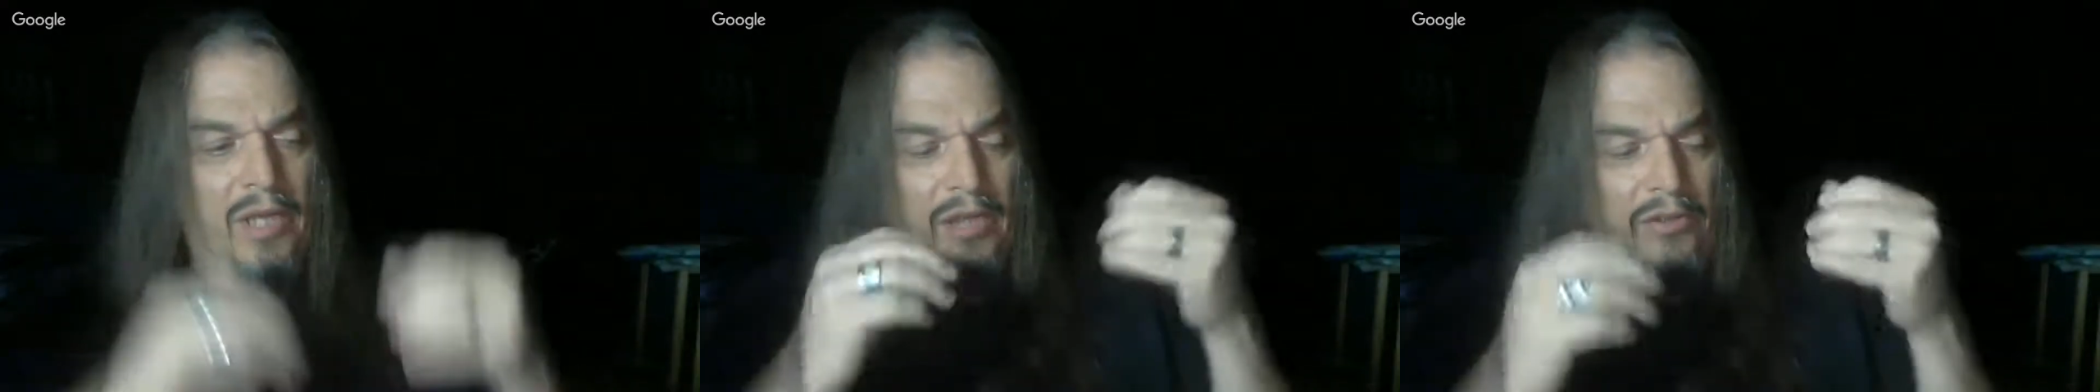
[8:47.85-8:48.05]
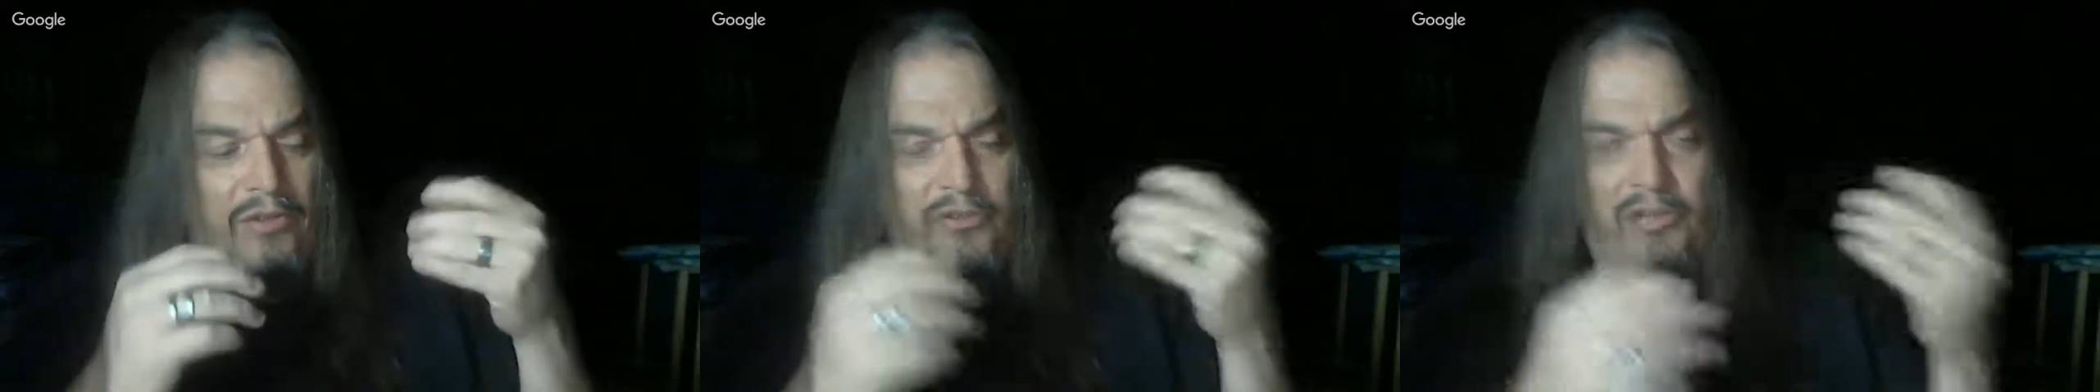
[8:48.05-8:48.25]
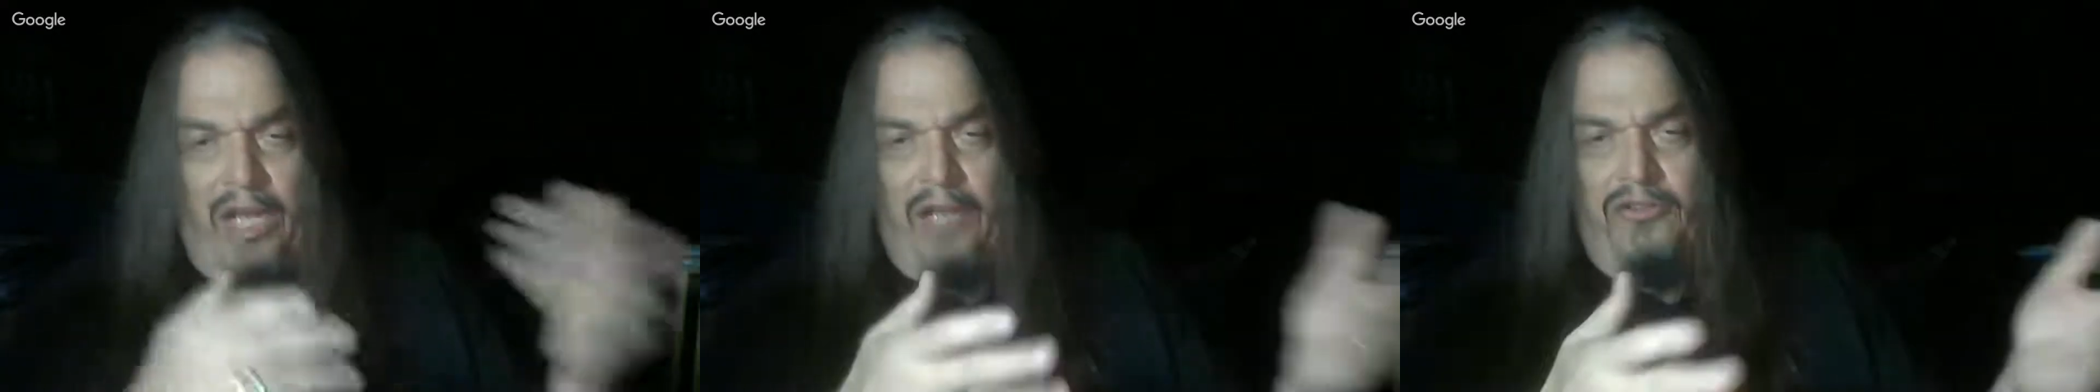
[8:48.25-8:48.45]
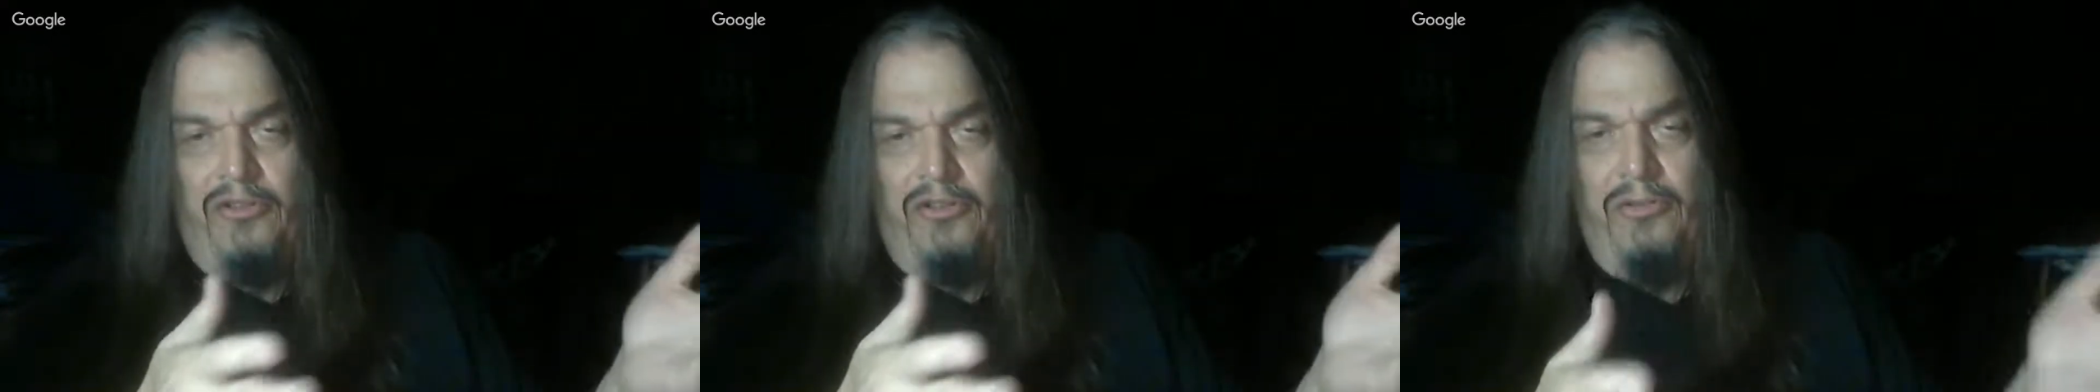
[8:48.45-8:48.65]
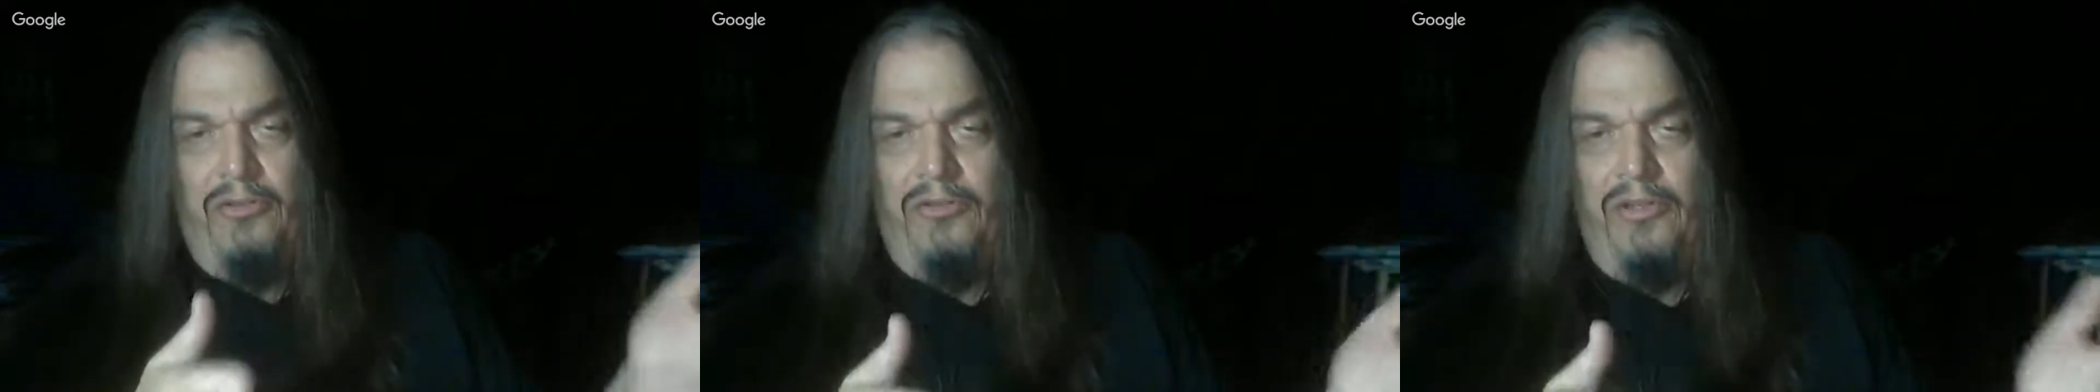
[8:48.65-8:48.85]

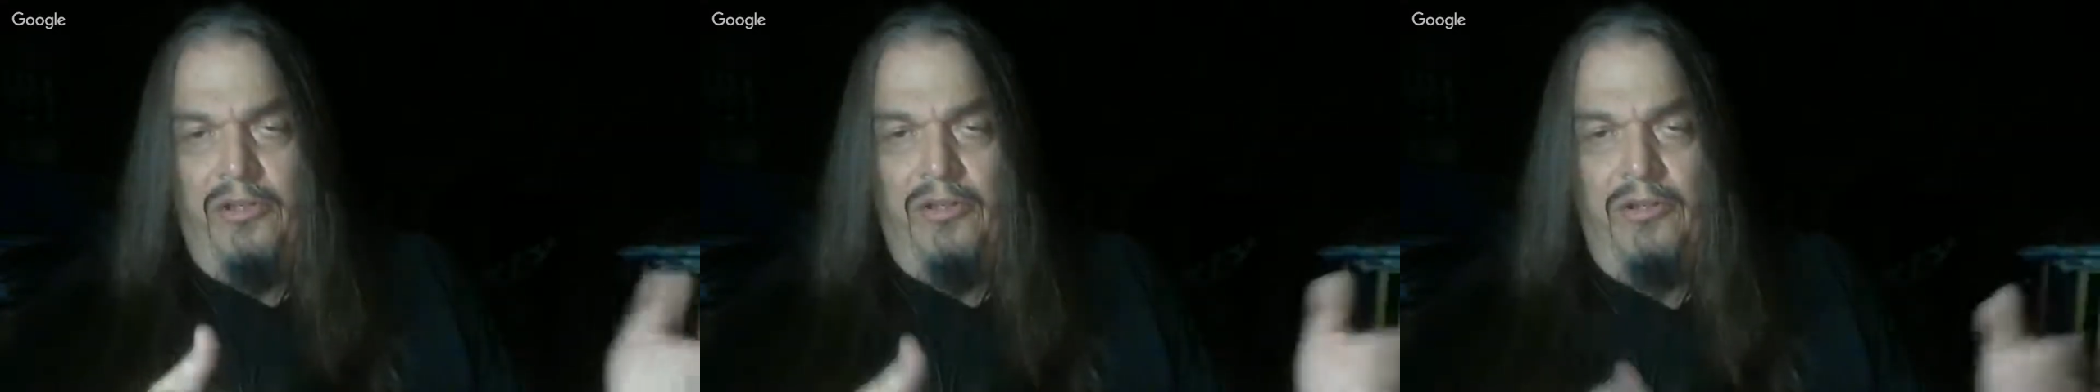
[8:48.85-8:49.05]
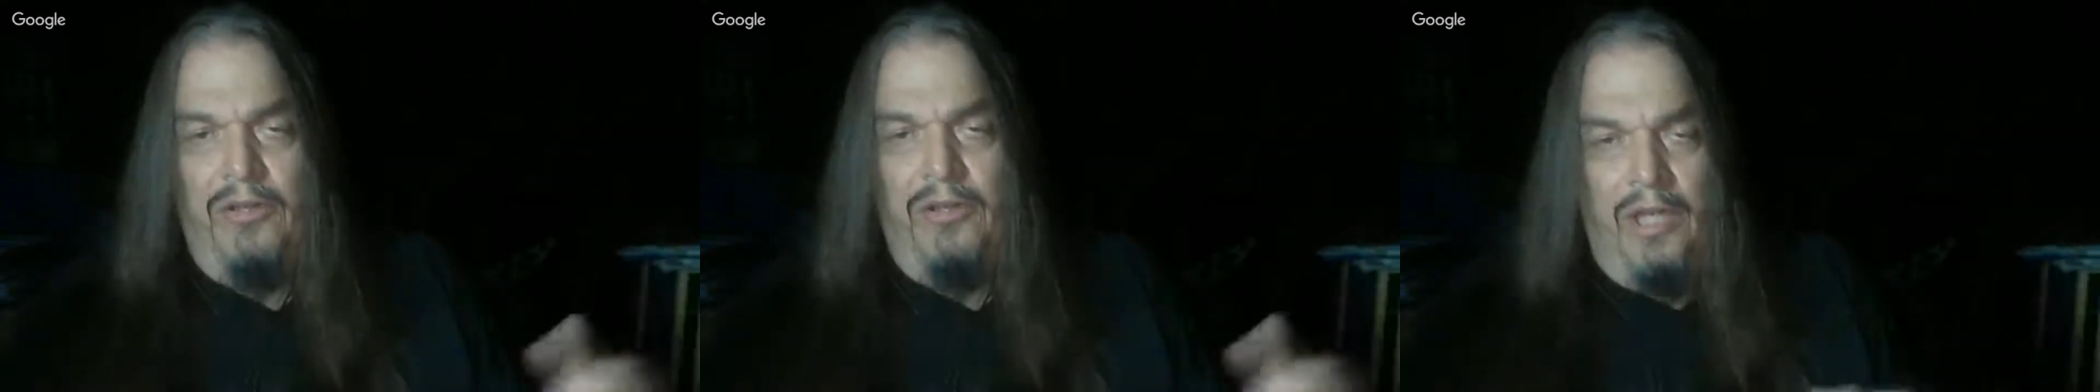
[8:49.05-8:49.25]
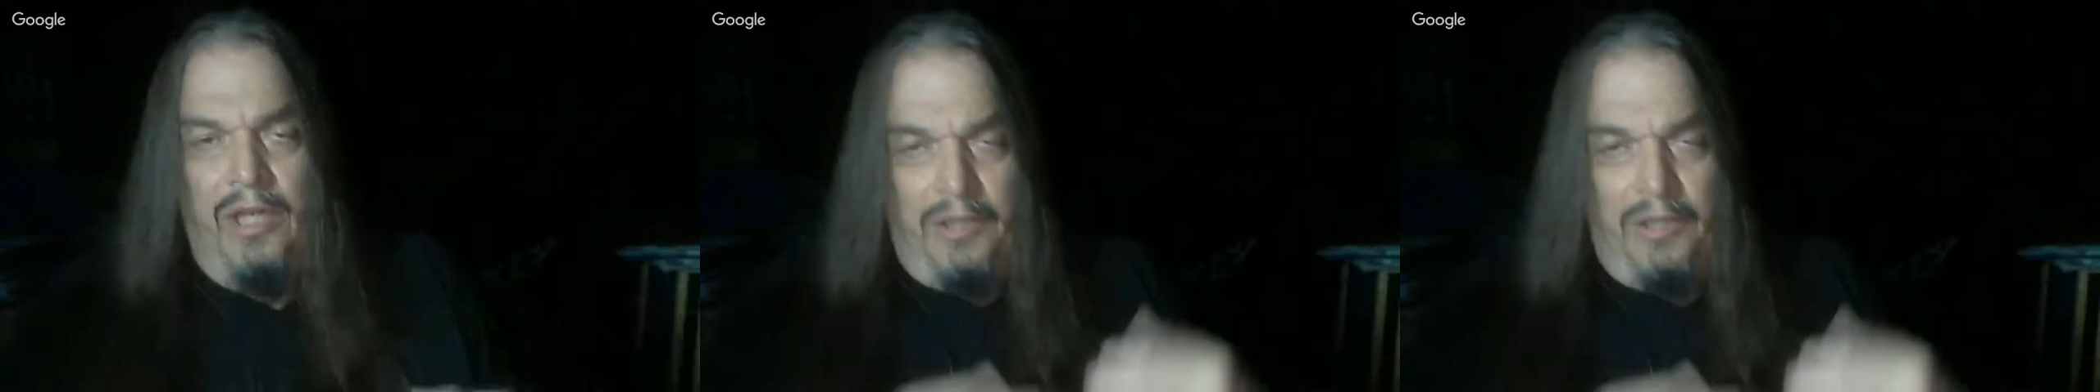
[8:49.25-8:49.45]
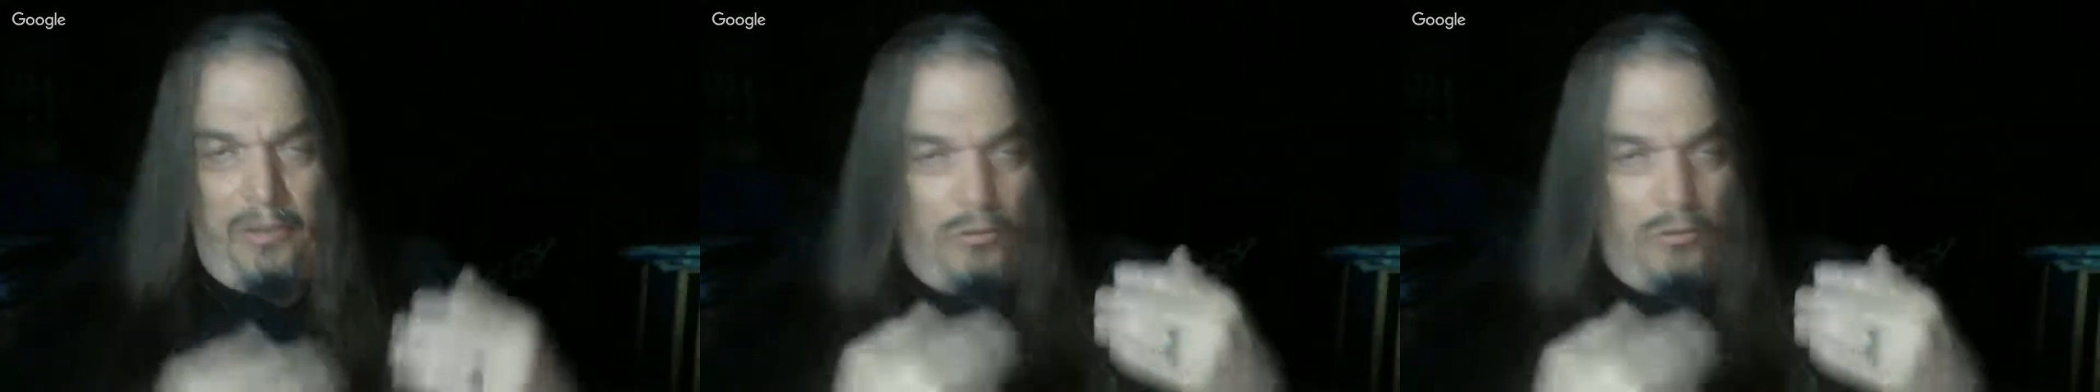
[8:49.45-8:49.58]
statues that are